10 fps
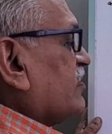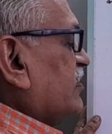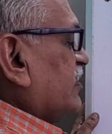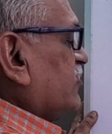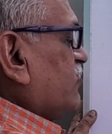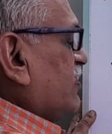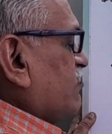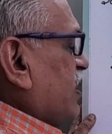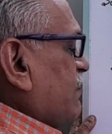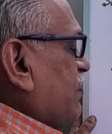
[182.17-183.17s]
it is 1
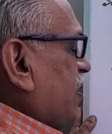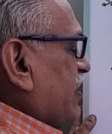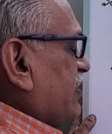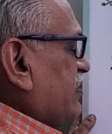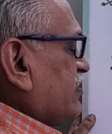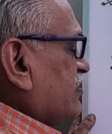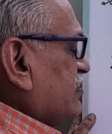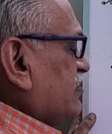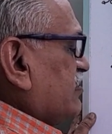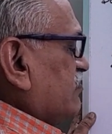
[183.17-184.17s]
by pi
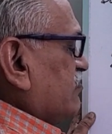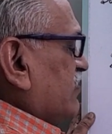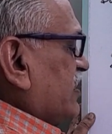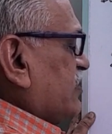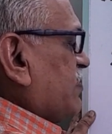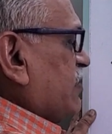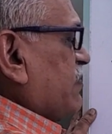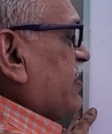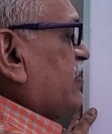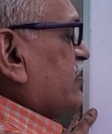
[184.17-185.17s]
multiplied
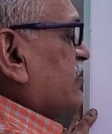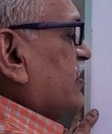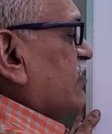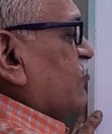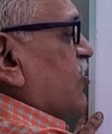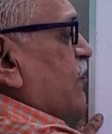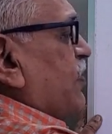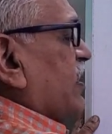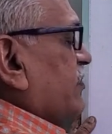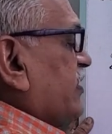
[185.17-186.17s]
by, for
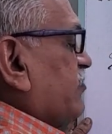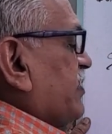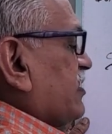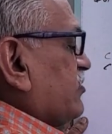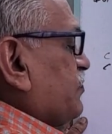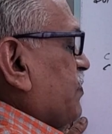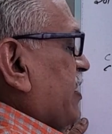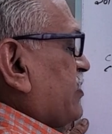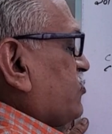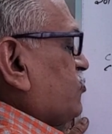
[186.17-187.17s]
upper limit it becomes
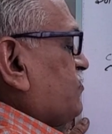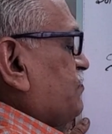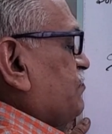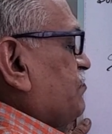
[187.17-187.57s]
pi cube